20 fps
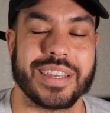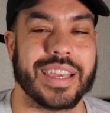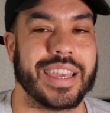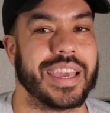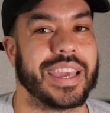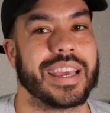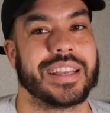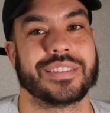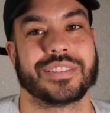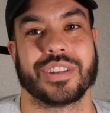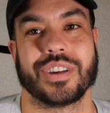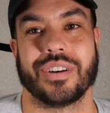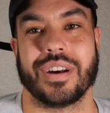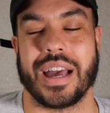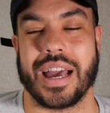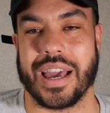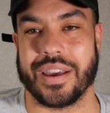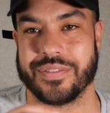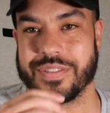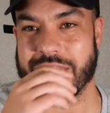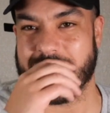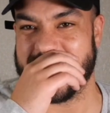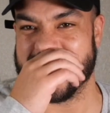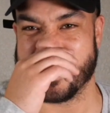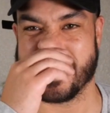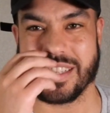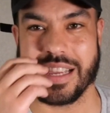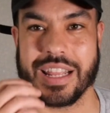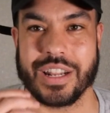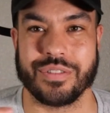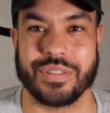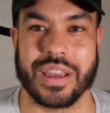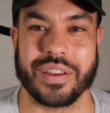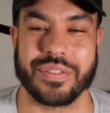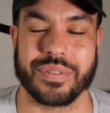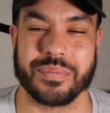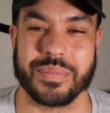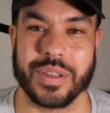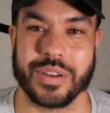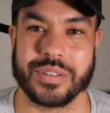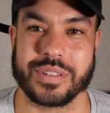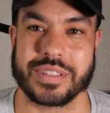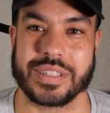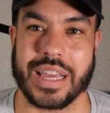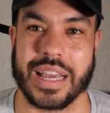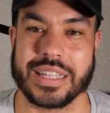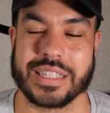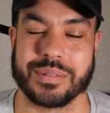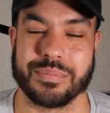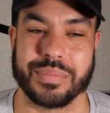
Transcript: and so I've kind of stayed away from those sites.